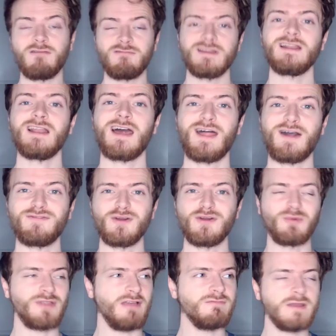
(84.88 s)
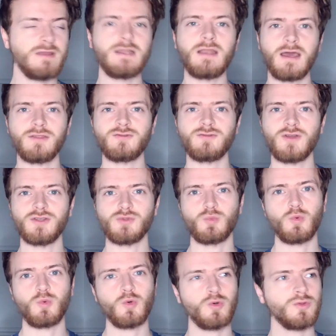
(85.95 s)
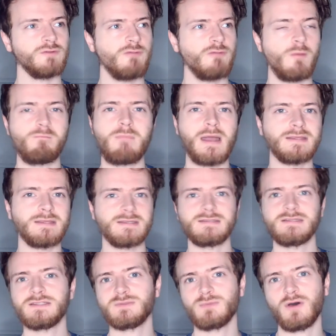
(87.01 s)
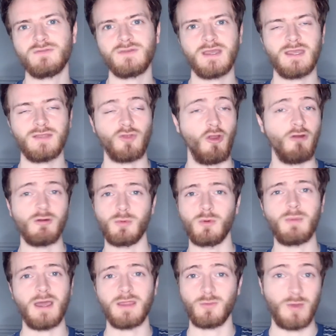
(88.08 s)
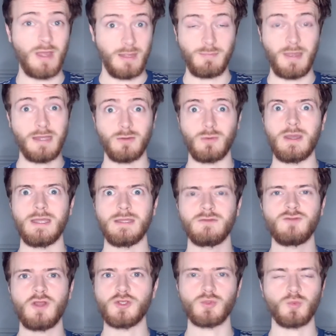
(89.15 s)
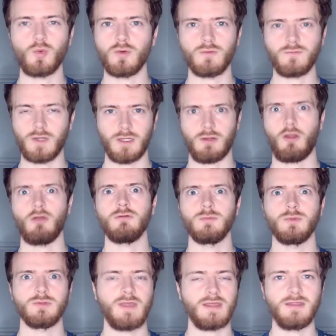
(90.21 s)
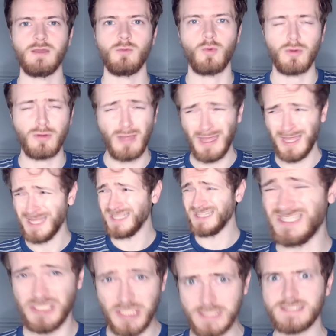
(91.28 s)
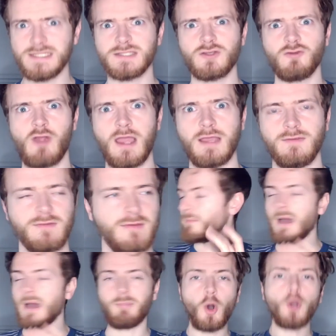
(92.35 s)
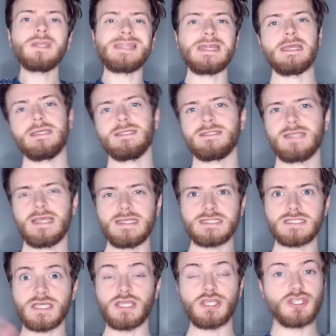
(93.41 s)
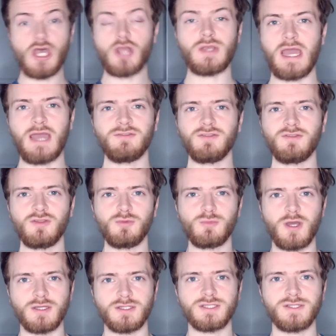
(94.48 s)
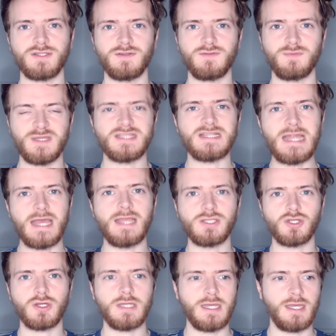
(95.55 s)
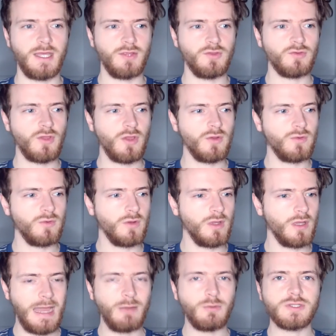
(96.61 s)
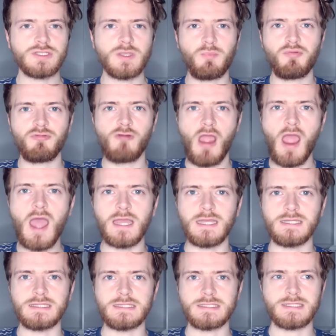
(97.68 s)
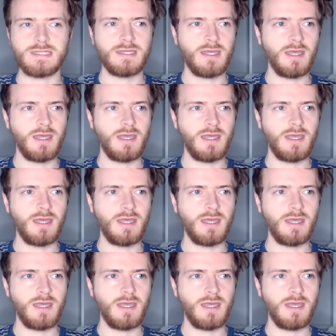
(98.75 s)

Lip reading: really like that film because I really like the Trojan War, the romanticism of it. It's horrible, by the way. The Trojan War is fucking horrible. 10-year war. Jesus Christ. My point is that you don't have to do much for me to enjoy it. And so I was surprised